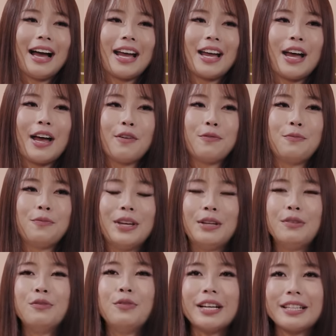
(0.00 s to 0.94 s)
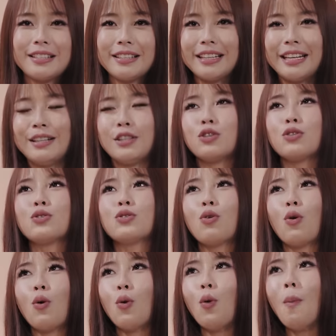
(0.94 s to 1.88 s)
I have invested in
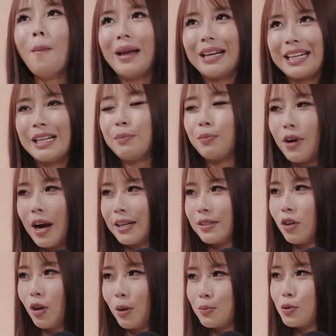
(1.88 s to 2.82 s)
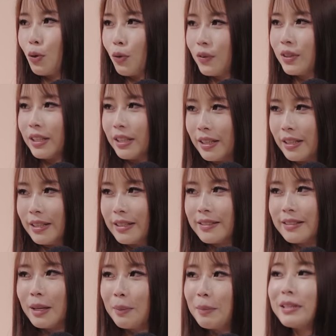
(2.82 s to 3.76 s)
so many bra tops over the
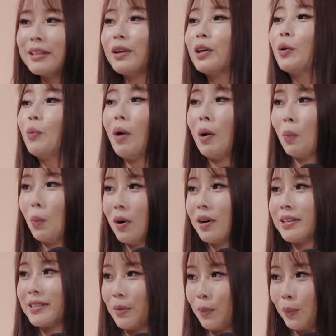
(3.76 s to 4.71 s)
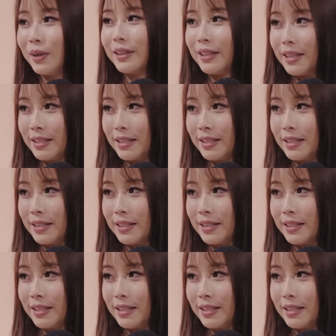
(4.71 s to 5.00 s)
years. Let me tell you what works and what